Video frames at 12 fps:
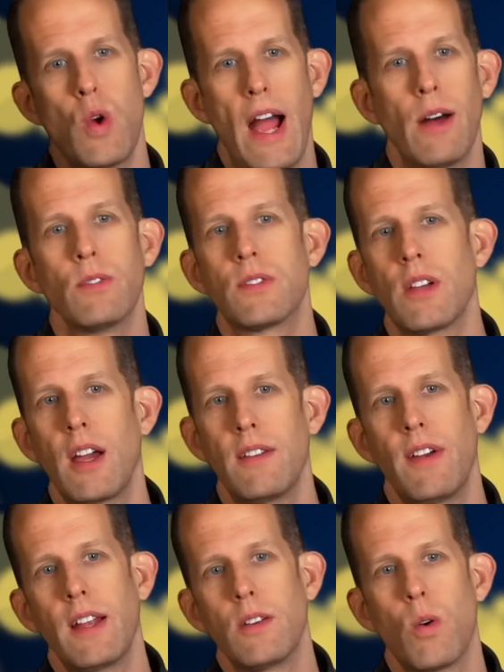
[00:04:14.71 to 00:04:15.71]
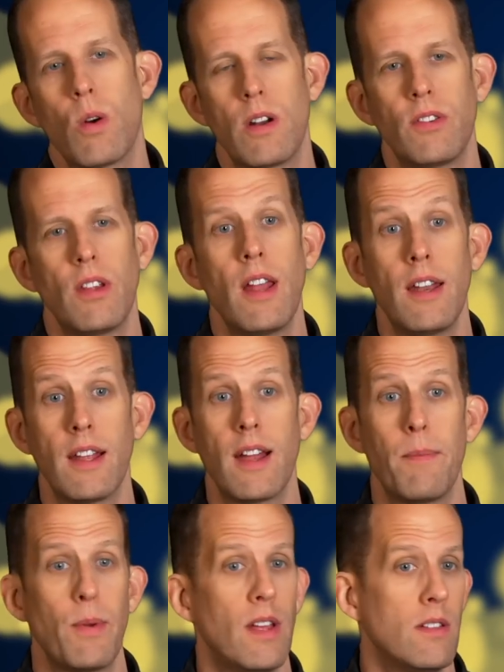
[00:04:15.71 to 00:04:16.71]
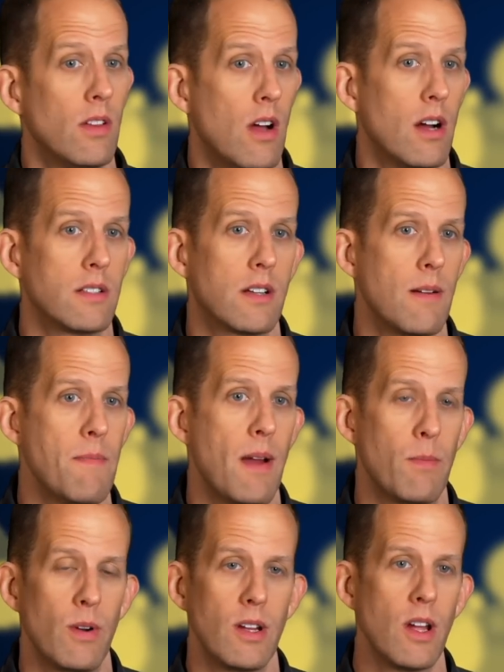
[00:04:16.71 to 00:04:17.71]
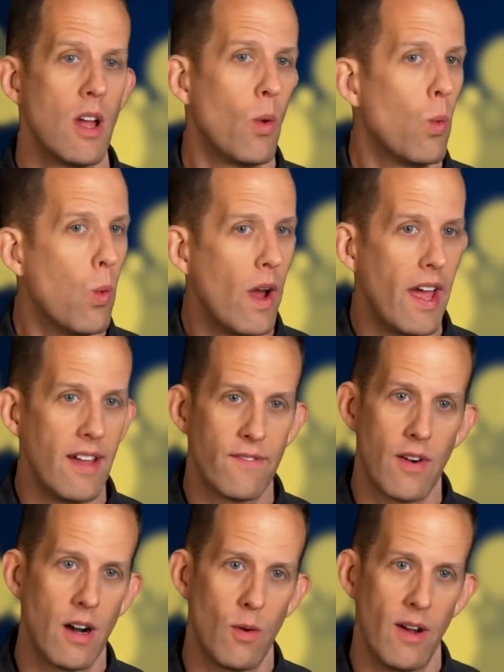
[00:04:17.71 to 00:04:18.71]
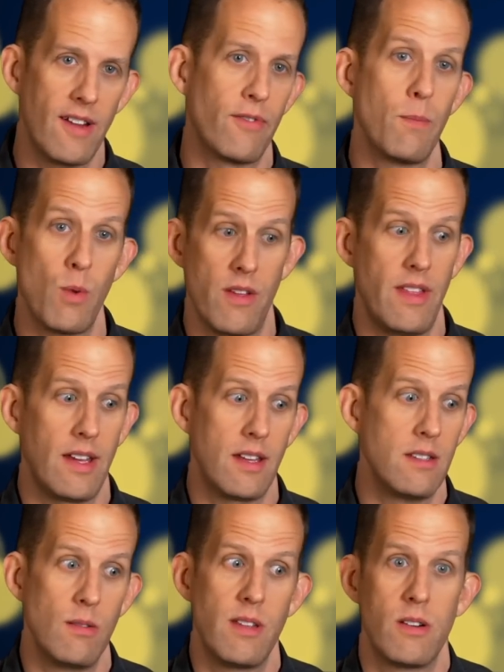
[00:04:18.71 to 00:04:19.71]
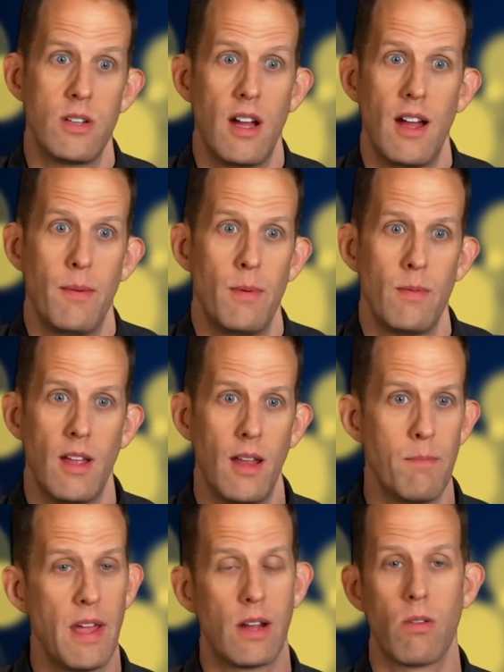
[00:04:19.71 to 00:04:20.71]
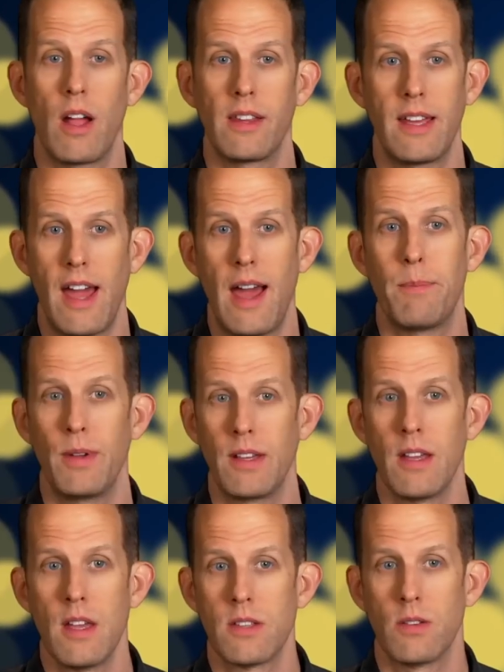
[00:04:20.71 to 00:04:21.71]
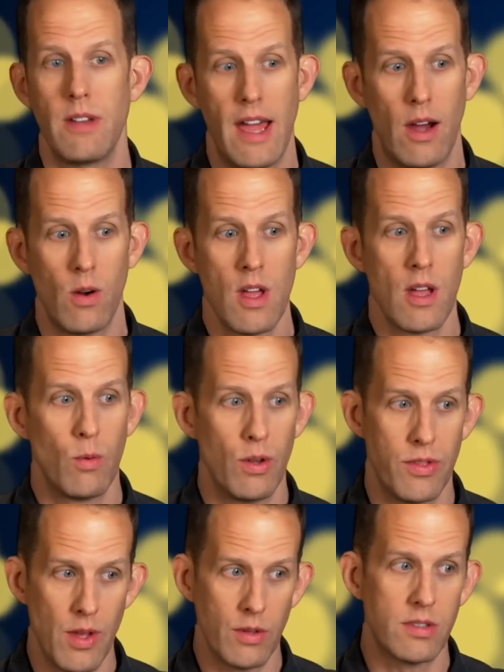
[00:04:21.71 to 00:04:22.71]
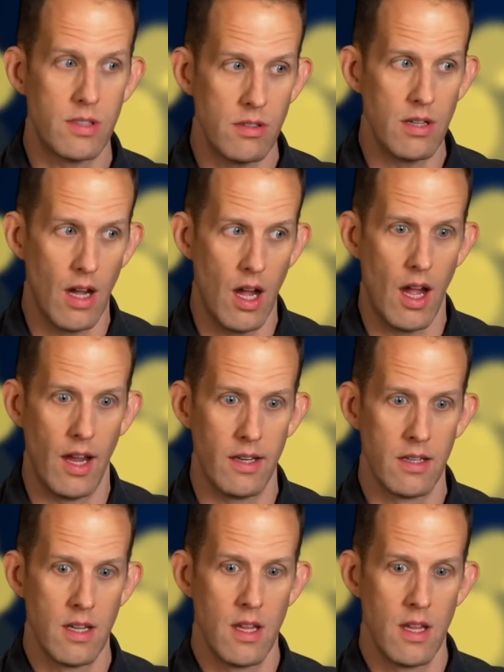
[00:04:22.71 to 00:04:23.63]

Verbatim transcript: outside of headquarters and ending up in long term memory, way far away from where they can do their job and make Riley happy. So now, with those two gone,